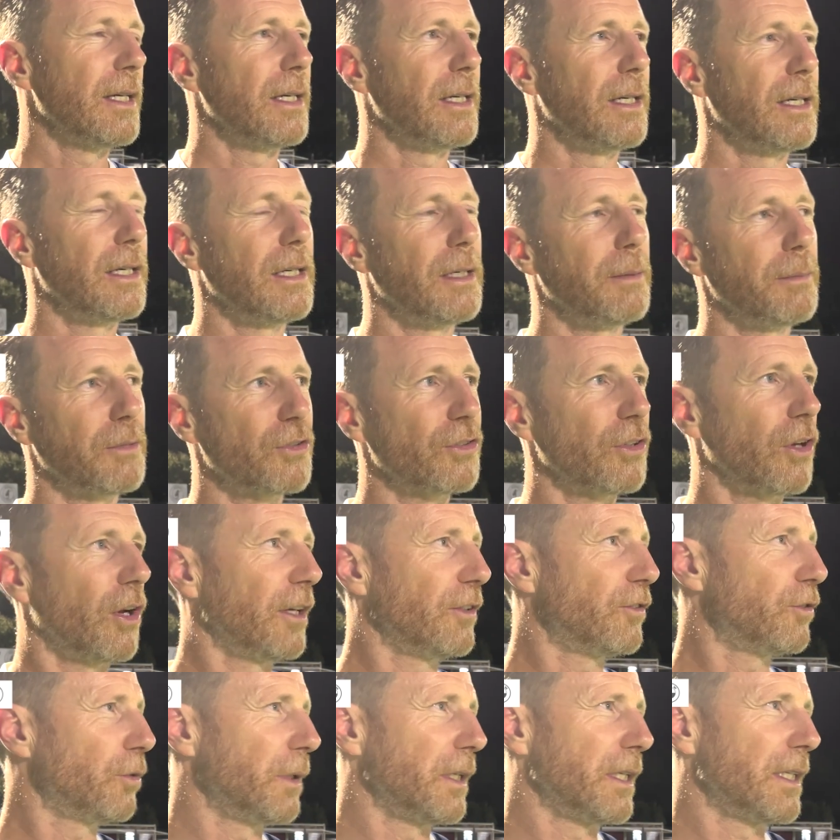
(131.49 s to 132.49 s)
A
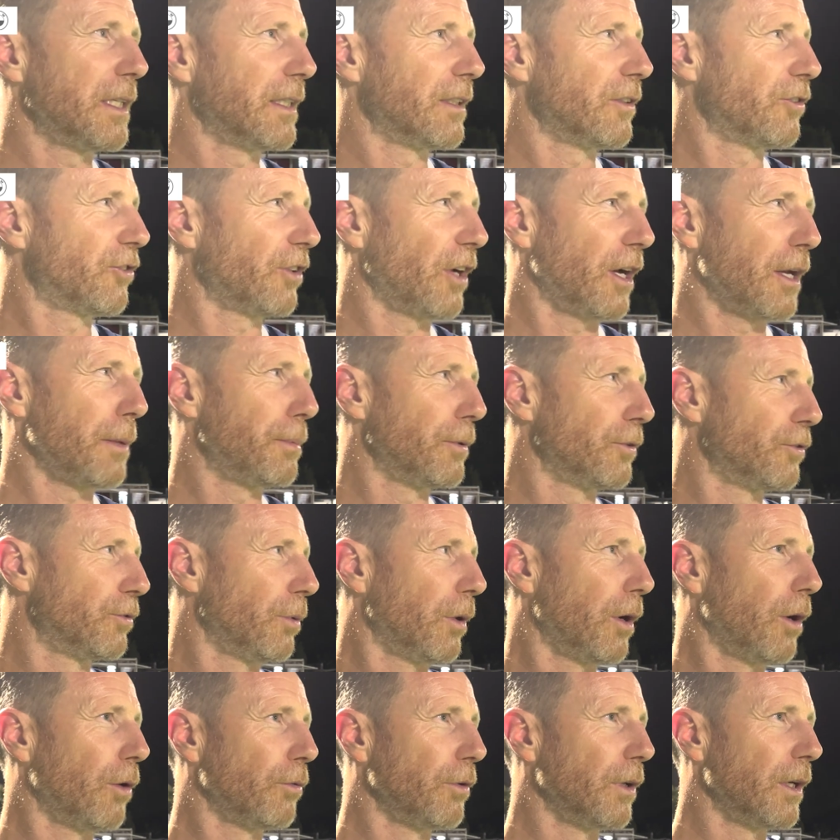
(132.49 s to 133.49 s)
slight tweak in the shape as
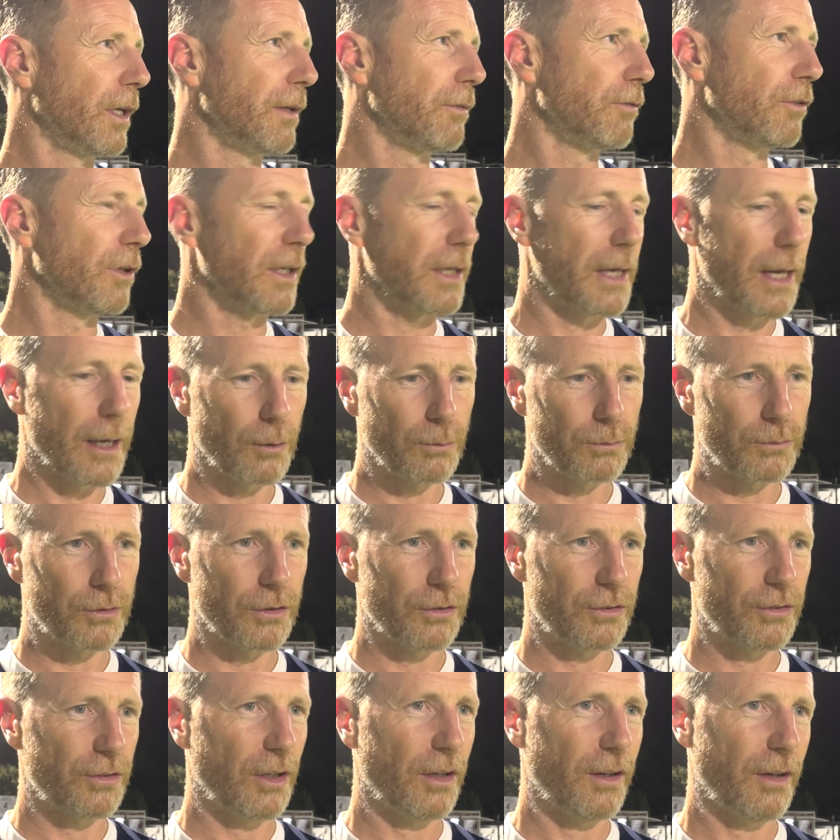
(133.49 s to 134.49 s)
well really, really helped
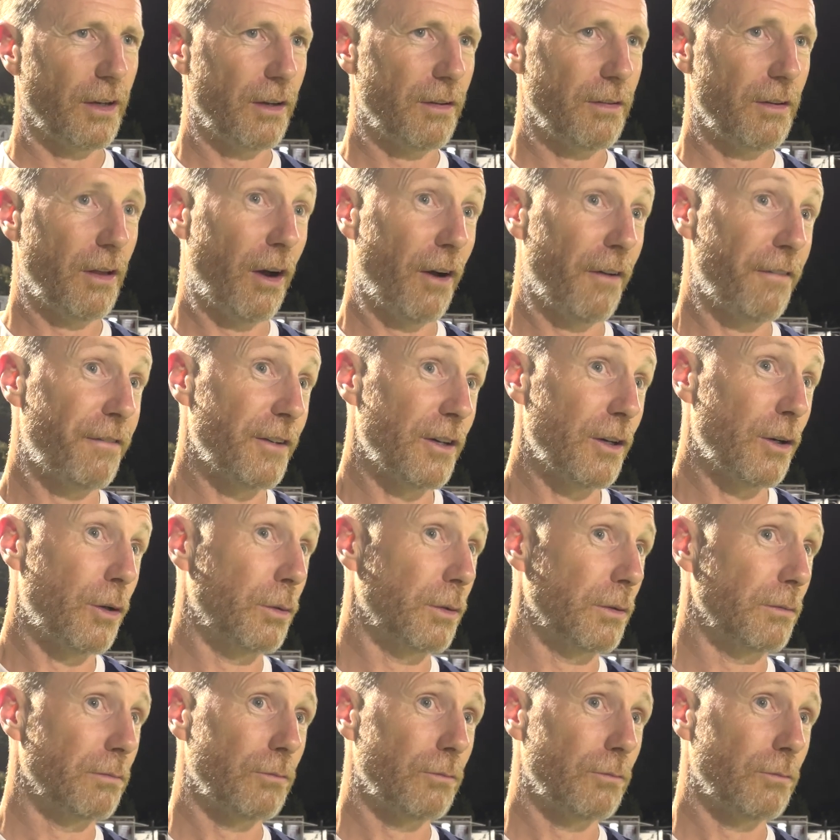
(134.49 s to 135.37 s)
us, I feel.